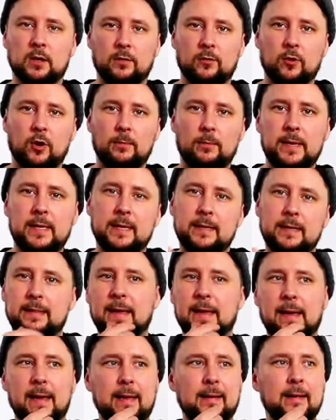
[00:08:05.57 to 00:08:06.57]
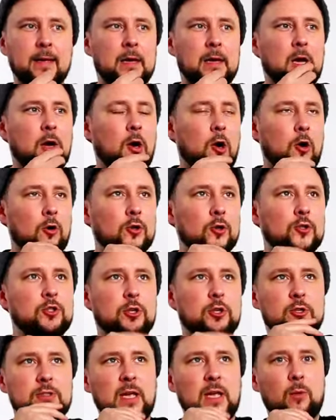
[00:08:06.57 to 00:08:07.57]
I've got a meeting there on
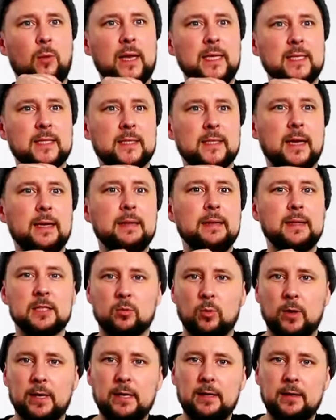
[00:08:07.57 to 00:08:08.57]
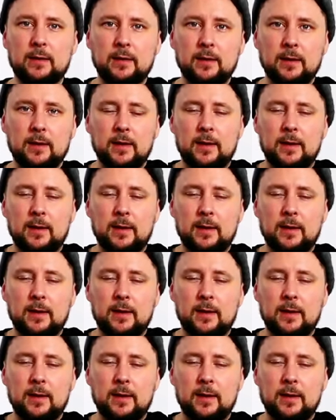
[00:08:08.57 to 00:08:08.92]
Tuesday, Wednesday this week.